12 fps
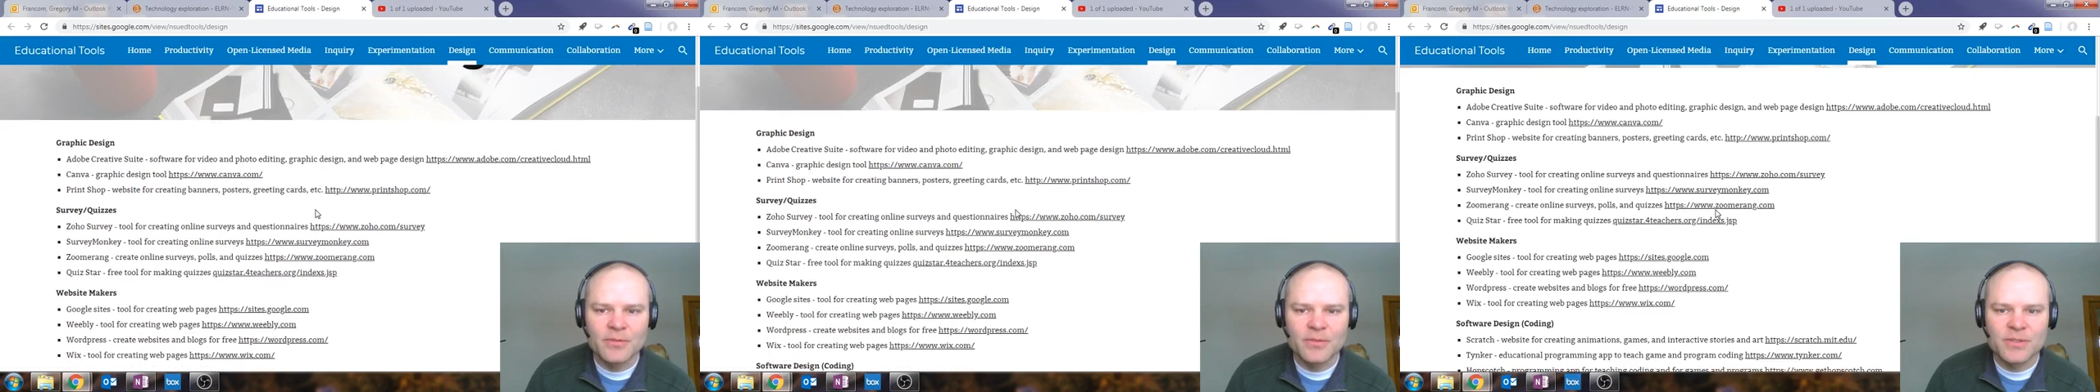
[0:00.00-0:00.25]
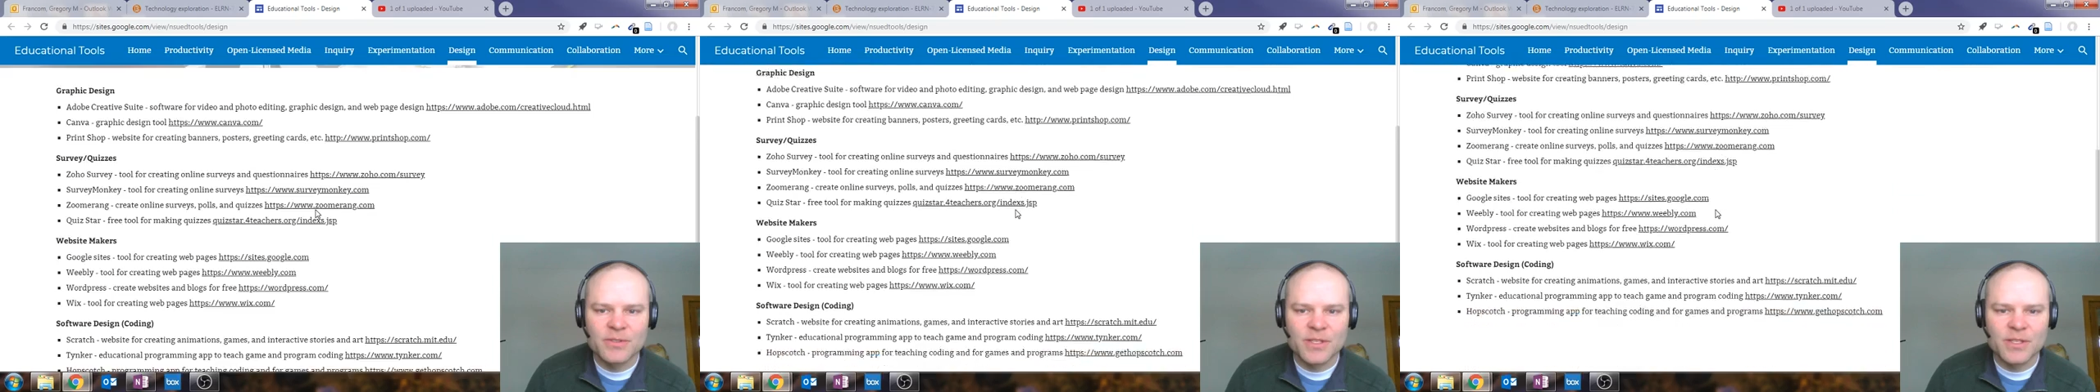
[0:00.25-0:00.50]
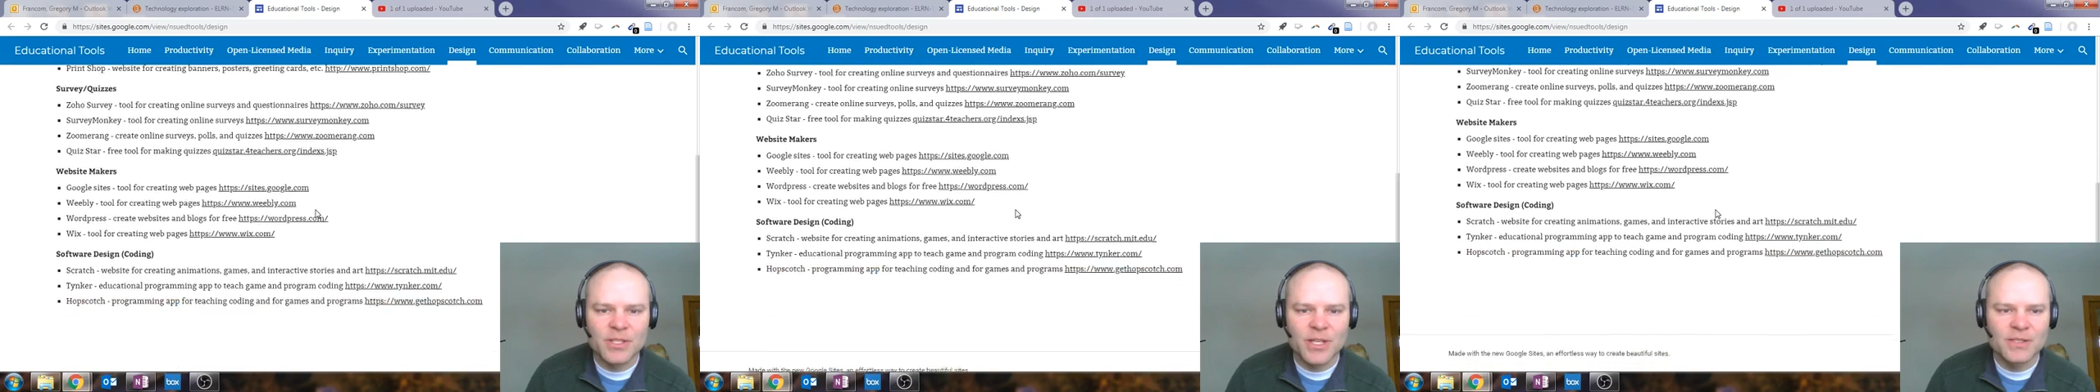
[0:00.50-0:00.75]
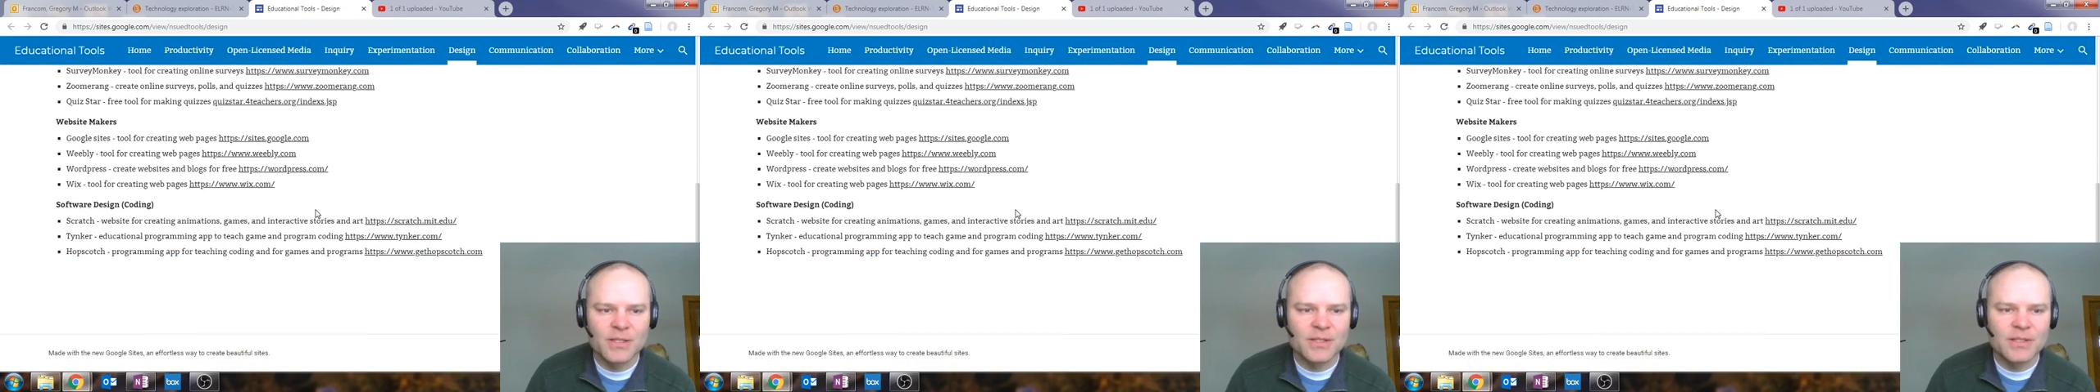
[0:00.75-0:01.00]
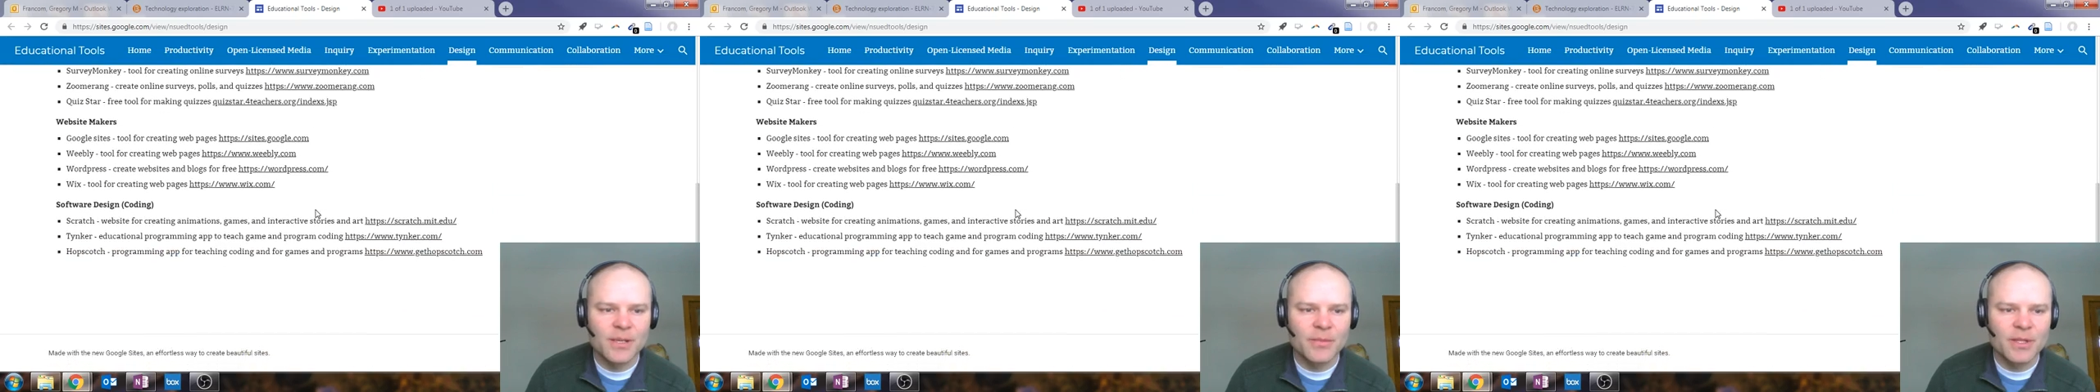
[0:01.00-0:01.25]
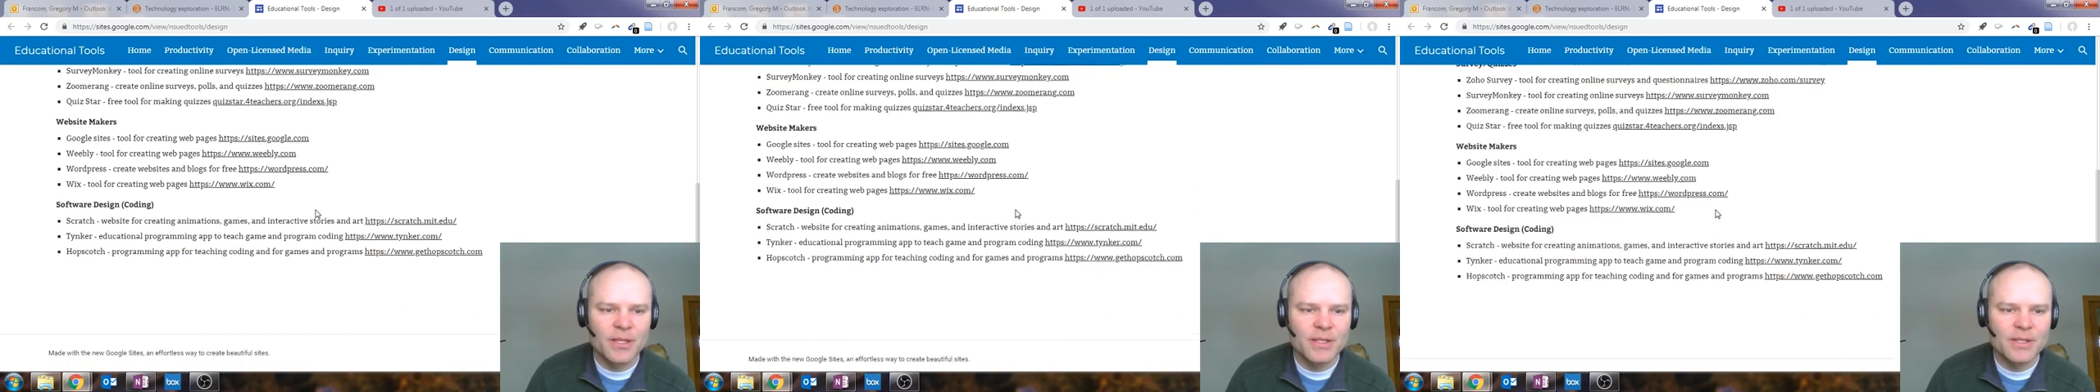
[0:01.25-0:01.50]
We've suggested some
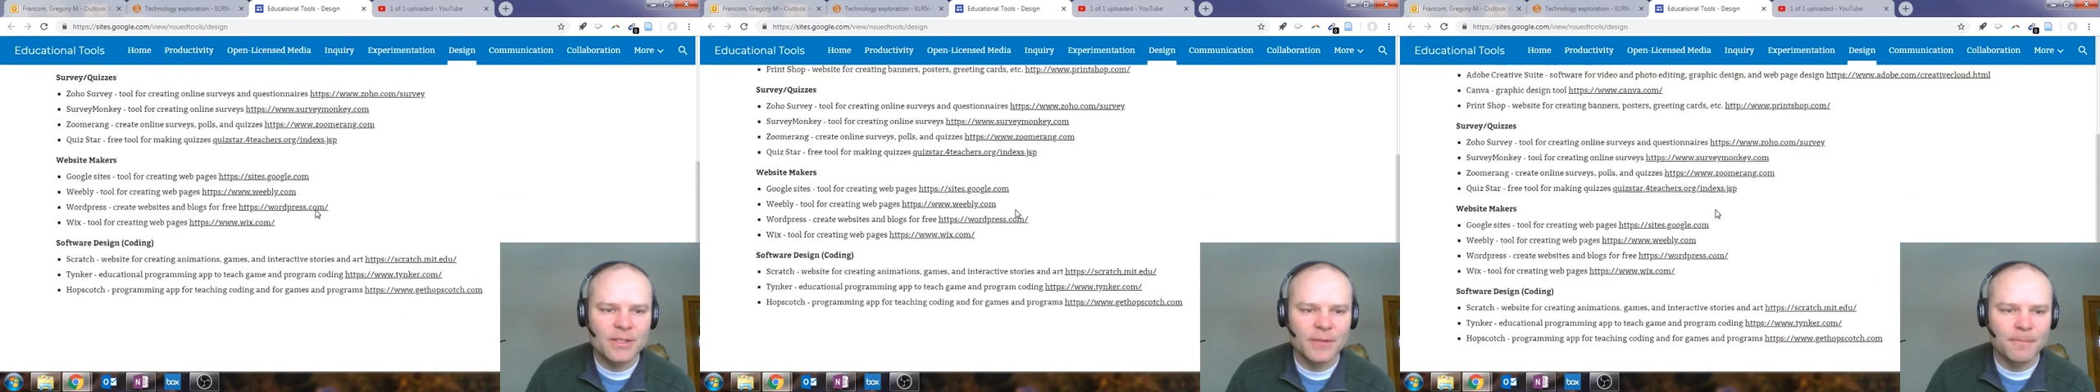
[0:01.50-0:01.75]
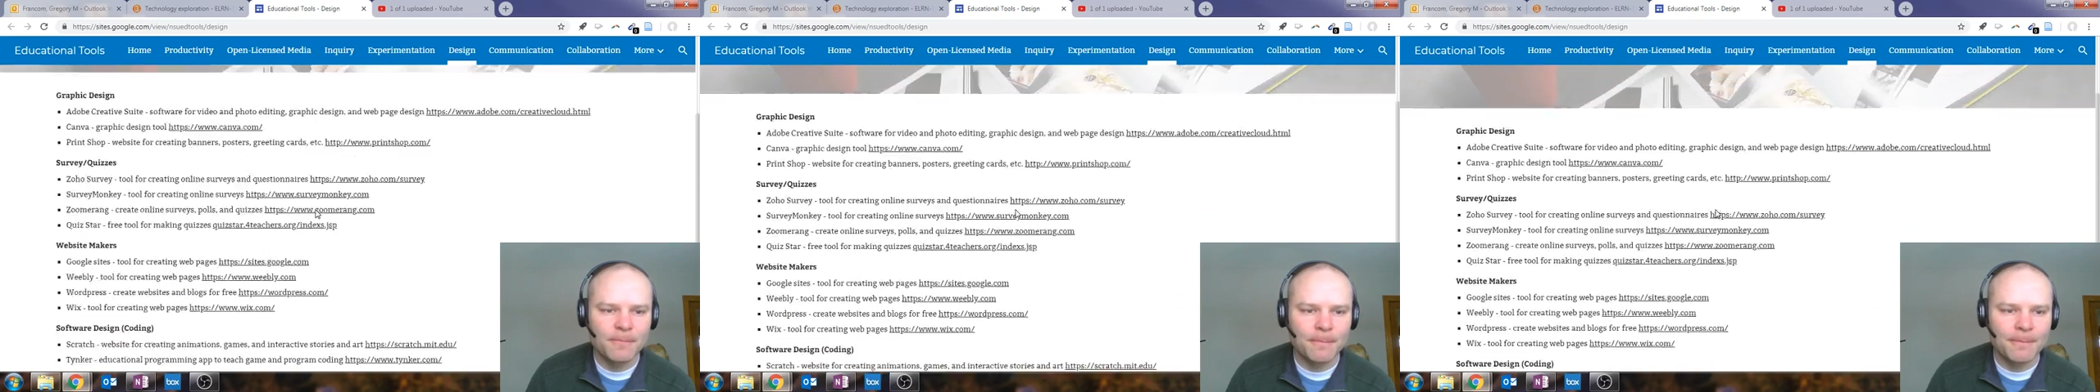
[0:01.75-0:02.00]
of these.